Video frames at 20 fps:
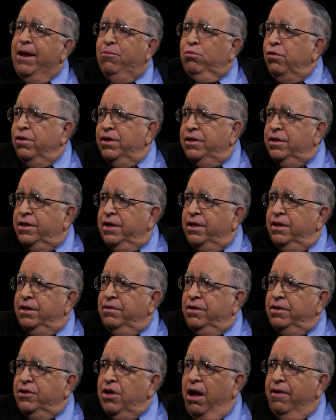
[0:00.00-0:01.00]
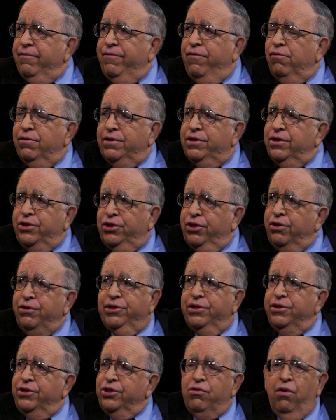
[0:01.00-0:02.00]
Edwards and John Ford's The
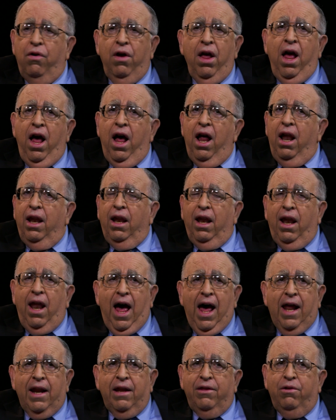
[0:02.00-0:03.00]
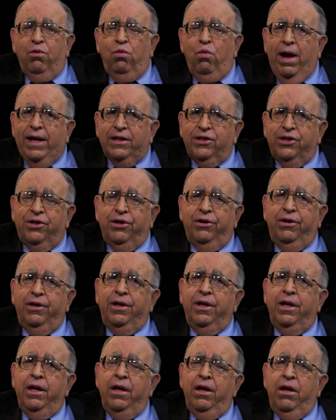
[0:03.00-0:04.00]
Searchers. So a lot of the
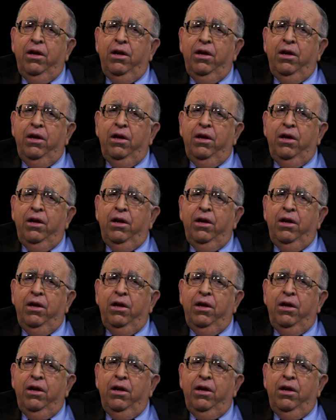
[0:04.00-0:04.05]
Western